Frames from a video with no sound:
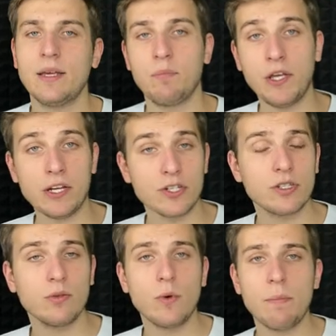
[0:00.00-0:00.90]
appears
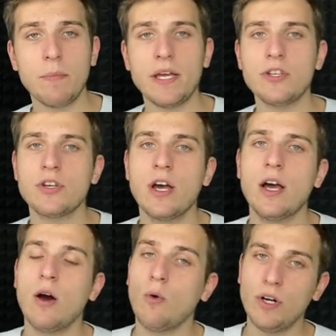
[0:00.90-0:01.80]
on the web page
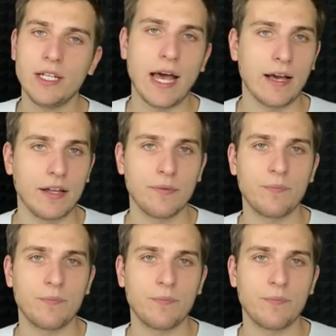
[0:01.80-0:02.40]
or not.